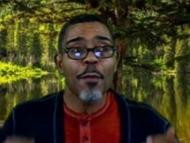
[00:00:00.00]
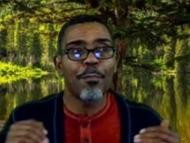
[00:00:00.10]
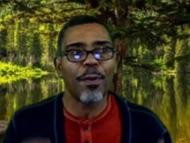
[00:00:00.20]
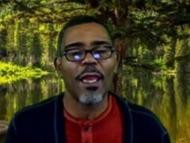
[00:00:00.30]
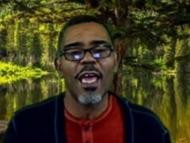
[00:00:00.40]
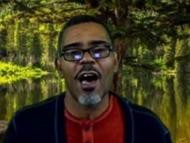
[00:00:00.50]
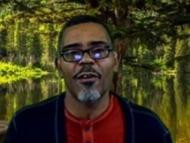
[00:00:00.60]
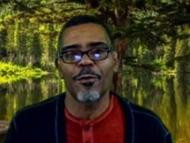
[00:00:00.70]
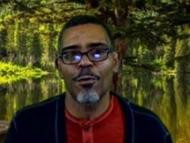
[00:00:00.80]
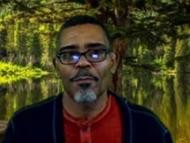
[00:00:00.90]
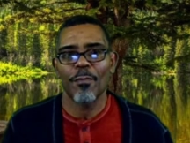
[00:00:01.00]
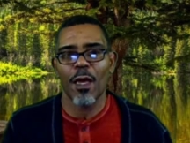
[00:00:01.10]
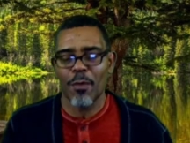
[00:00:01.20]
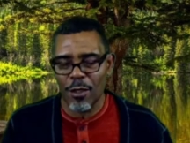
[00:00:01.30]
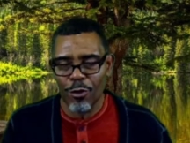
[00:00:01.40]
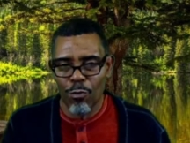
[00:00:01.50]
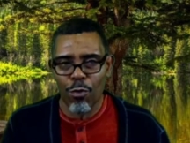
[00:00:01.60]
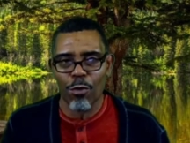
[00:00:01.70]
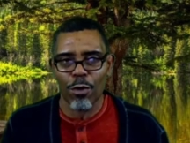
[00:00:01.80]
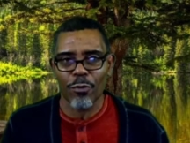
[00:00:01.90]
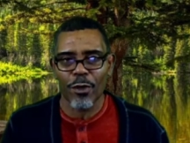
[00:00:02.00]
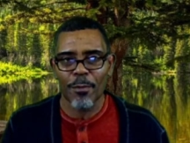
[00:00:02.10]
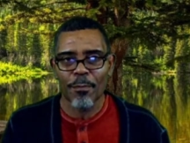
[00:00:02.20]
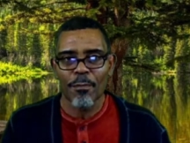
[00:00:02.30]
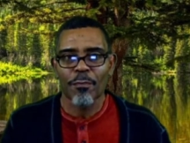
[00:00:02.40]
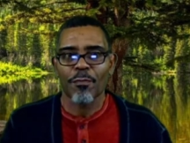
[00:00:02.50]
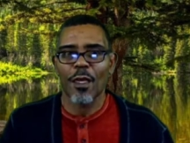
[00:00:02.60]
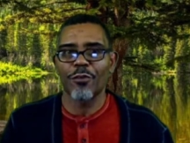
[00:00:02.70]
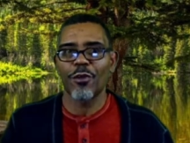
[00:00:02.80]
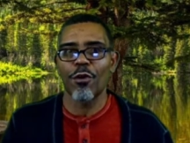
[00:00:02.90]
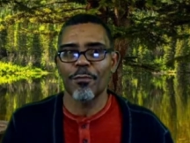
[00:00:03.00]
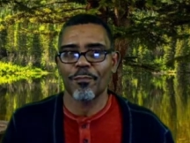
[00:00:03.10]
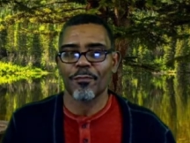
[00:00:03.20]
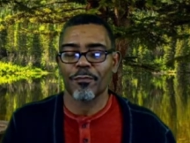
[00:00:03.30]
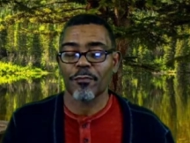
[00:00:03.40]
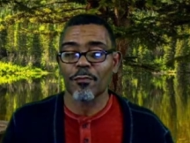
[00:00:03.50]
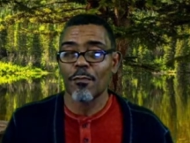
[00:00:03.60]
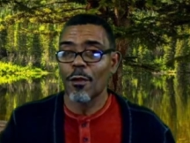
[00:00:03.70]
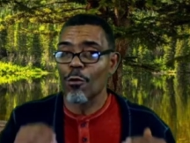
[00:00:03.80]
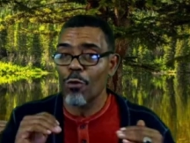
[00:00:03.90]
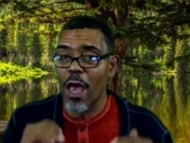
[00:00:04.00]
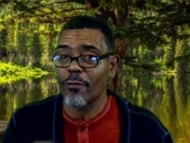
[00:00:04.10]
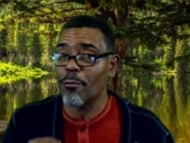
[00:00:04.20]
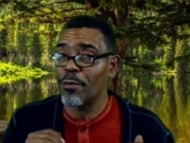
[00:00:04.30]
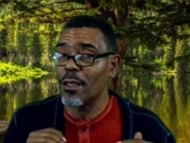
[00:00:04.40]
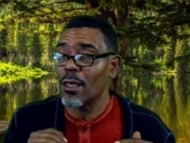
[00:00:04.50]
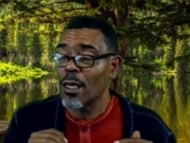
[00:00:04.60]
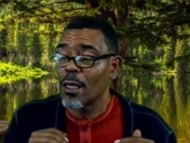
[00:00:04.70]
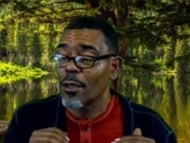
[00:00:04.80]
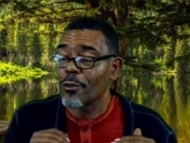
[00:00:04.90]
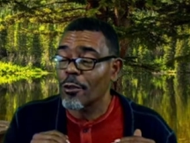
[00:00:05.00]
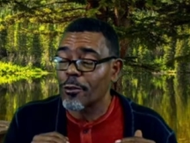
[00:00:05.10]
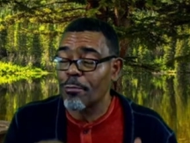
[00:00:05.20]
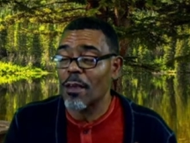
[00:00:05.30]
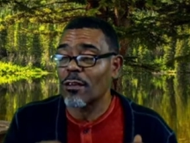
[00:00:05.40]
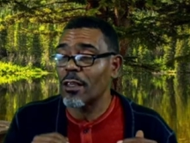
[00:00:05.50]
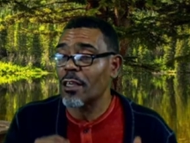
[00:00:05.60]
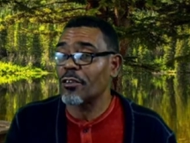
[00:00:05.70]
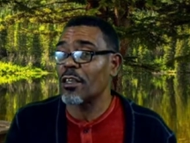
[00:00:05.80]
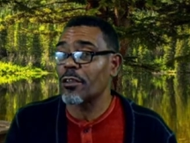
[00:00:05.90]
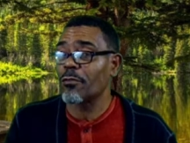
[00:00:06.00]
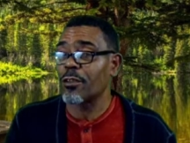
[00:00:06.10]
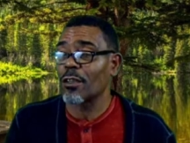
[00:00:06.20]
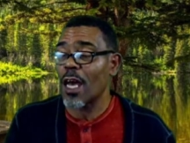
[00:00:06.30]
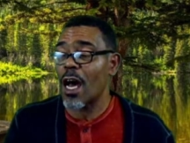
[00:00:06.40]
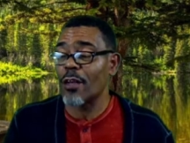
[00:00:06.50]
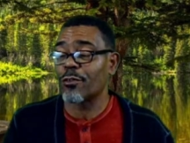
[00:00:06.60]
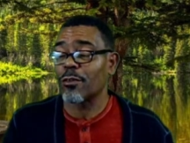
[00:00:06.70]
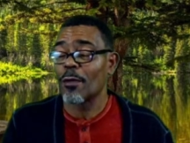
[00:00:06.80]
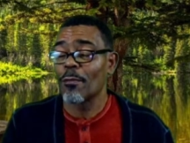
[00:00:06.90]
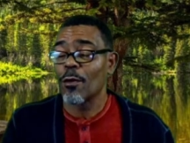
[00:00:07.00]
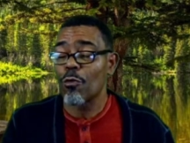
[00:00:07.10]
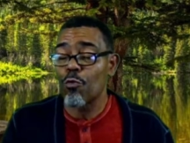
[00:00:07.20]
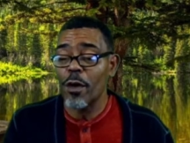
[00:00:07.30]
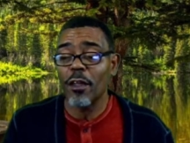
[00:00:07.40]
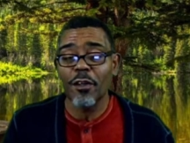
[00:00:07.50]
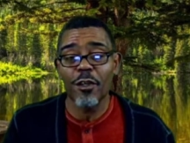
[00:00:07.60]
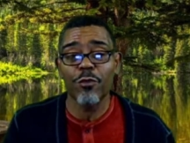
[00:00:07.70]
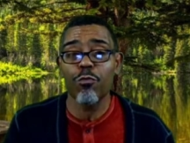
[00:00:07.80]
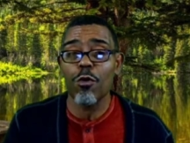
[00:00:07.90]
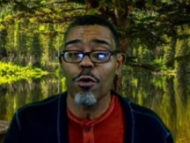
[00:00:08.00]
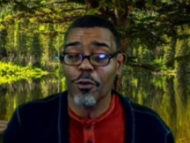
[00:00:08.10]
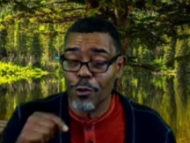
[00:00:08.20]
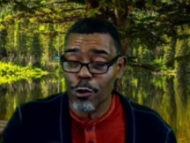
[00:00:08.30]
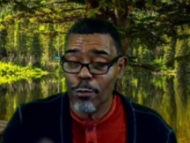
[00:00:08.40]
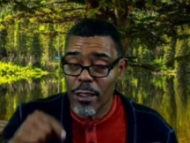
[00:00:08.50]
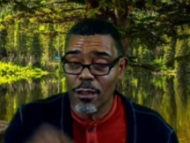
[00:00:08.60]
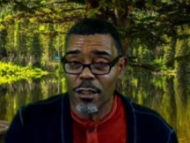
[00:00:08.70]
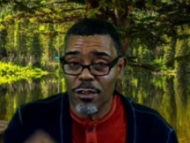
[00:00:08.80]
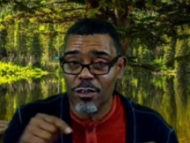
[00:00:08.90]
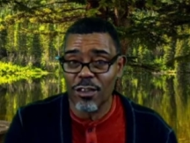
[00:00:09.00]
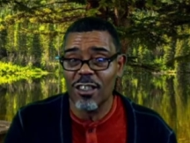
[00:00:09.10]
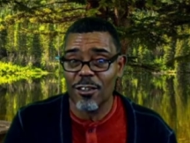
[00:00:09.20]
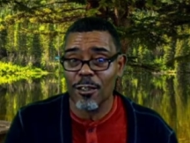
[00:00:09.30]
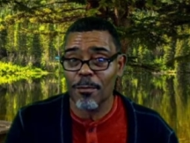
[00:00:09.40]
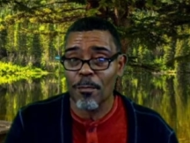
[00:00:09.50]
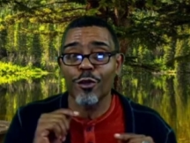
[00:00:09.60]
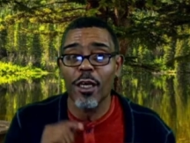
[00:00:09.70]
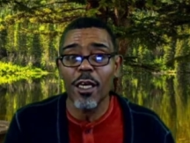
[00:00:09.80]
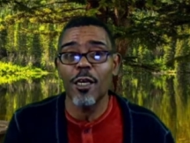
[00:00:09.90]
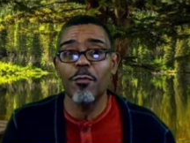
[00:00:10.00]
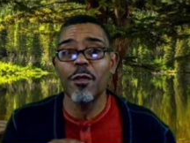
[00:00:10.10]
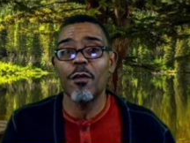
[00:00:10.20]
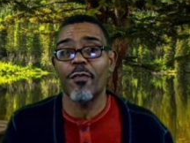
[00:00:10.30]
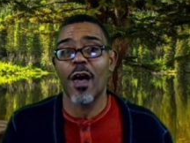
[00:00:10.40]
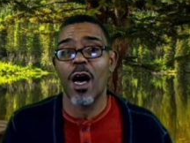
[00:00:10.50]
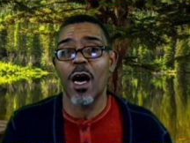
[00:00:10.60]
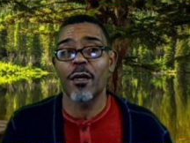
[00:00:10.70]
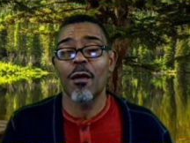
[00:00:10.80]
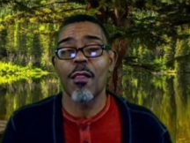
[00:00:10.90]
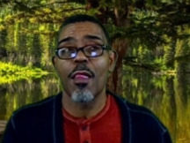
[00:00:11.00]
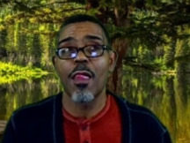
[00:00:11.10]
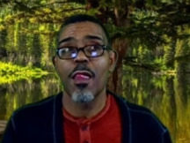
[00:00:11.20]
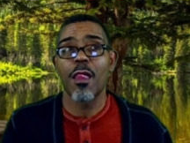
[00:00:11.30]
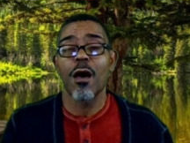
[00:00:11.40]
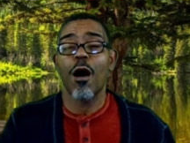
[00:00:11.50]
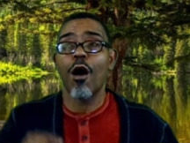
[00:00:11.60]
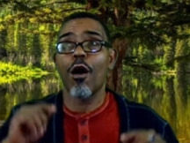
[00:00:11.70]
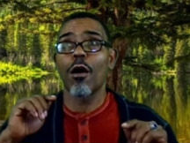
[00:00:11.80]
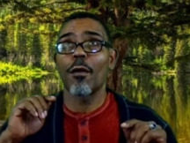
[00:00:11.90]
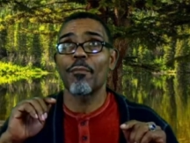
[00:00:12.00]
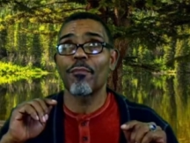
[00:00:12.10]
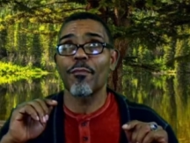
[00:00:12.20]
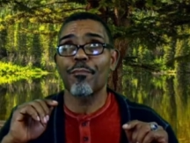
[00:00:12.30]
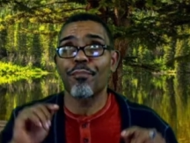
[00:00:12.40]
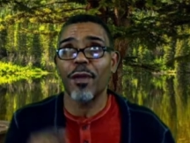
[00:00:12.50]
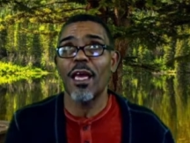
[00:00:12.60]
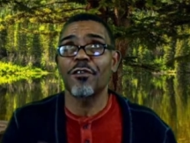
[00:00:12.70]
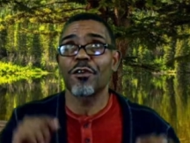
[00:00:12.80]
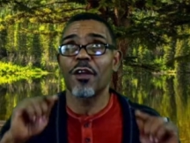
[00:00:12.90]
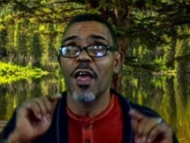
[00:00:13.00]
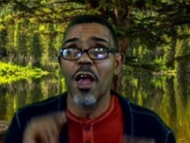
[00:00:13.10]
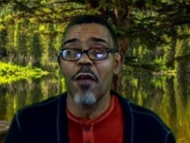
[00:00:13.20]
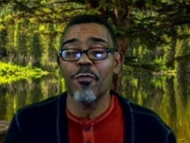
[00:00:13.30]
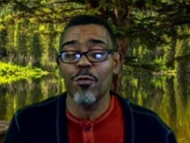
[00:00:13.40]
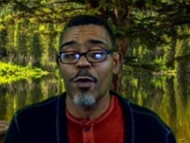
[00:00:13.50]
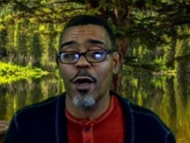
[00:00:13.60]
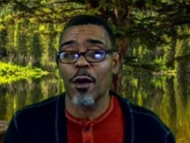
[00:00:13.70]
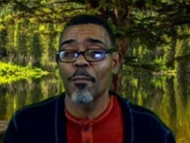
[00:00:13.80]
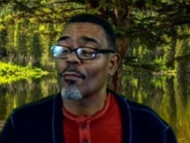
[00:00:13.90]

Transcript: play out in the in the world. And so we have to be especially attentive to God's will and his word during this season. The enemy of God are planted everywhere.